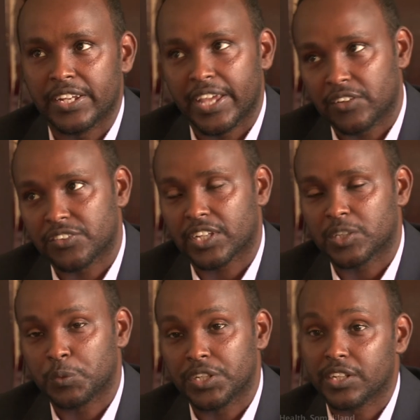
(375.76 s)
the health sector,
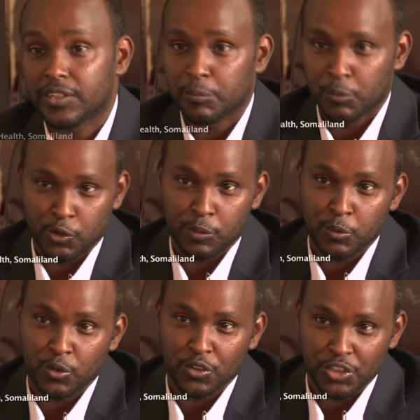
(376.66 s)
we need more and
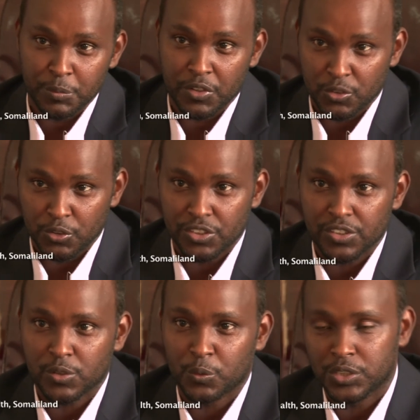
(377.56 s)
more human
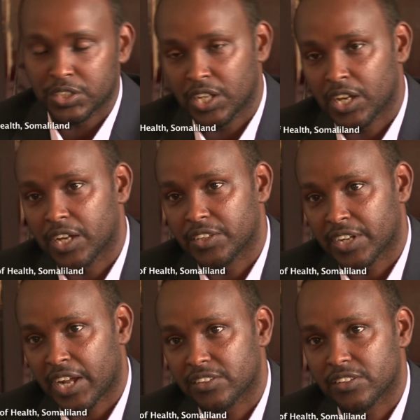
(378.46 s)
resources, which are the
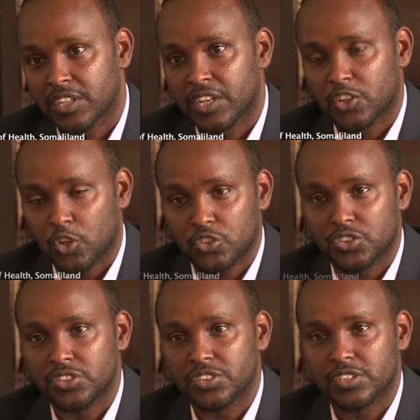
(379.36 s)
right
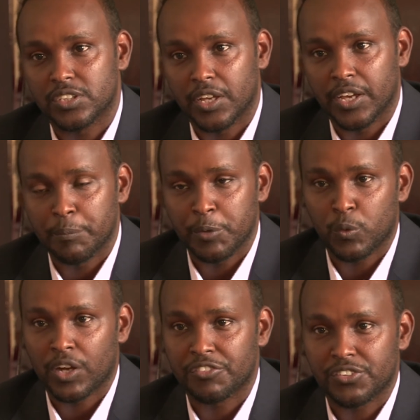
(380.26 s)
doctors,
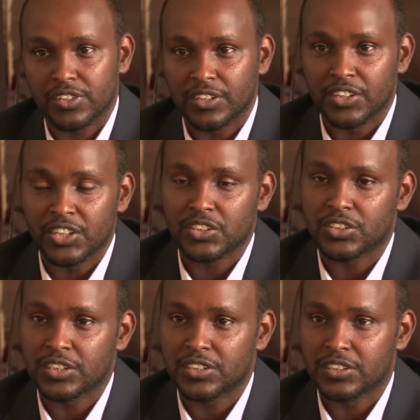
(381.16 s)
midwives, and
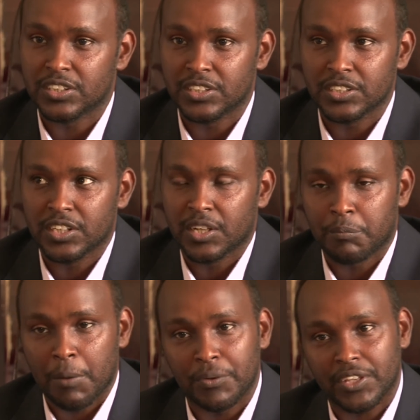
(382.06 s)
nurses, and
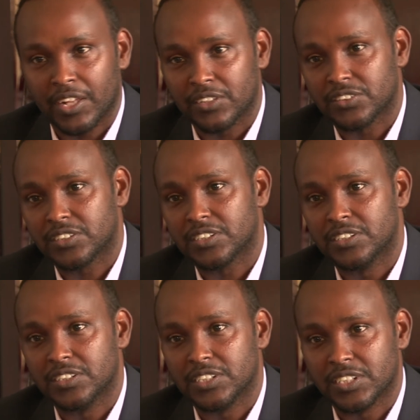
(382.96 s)
public health,
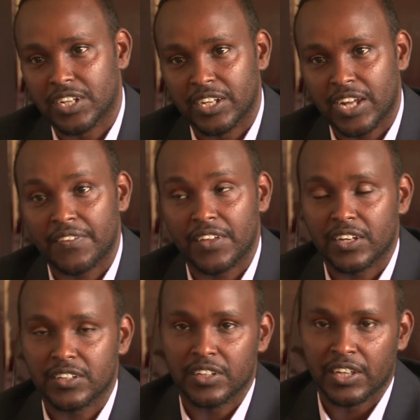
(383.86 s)
and other
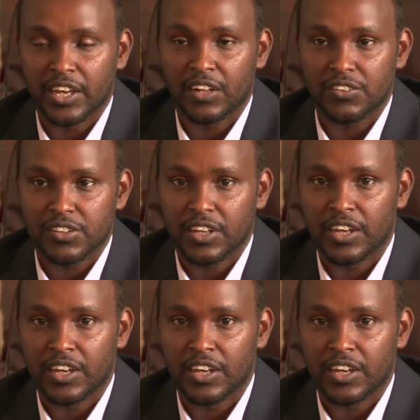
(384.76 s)
health,